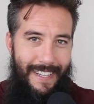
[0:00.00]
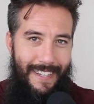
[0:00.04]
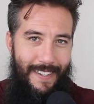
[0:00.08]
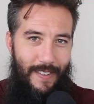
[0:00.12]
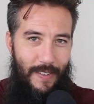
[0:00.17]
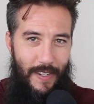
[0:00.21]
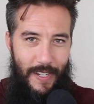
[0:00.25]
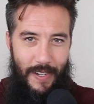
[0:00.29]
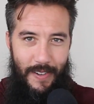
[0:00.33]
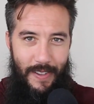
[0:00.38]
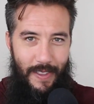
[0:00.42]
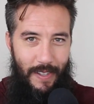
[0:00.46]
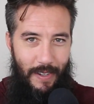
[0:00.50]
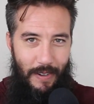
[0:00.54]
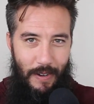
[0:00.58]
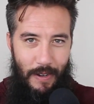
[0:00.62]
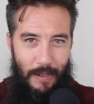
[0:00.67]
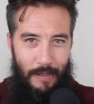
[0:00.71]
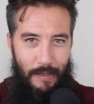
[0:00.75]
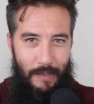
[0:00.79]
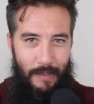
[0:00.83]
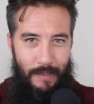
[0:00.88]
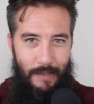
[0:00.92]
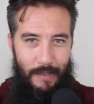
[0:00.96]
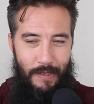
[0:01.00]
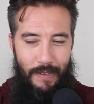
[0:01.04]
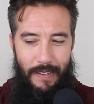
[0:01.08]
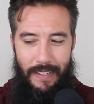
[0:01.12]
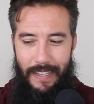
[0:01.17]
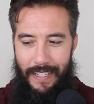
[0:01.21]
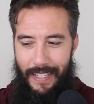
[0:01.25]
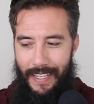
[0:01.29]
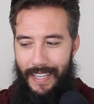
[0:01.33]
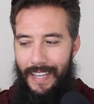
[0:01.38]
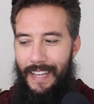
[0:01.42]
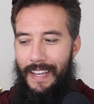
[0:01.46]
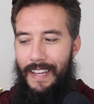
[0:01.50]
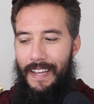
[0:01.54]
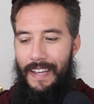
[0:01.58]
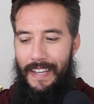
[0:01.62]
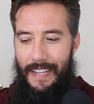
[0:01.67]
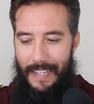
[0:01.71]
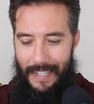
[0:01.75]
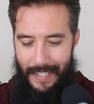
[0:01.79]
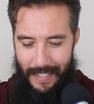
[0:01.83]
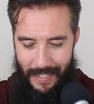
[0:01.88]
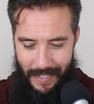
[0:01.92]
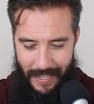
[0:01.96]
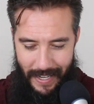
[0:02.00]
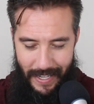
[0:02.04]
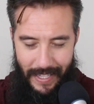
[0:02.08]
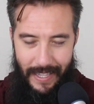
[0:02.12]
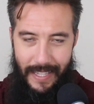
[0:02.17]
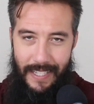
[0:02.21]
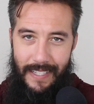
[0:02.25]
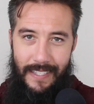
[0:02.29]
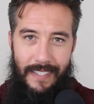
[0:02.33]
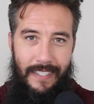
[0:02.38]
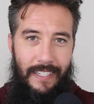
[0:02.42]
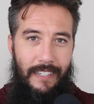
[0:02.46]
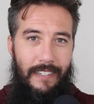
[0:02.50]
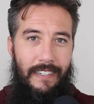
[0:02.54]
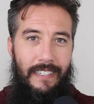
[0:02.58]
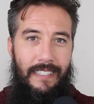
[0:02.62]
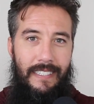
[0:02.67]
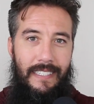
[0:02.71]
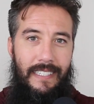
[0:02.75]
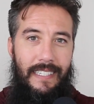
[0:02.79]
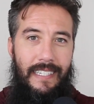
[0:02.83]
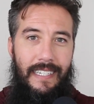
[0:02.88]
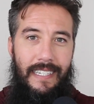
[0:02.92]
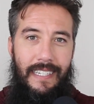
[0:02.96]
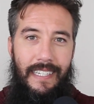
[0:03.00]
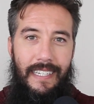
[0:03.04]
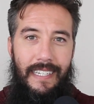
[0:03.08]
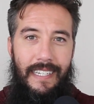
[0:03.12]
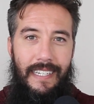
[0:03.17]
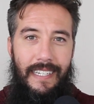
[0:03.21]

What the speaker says: when you're in the grocery store. Like, take this seriously.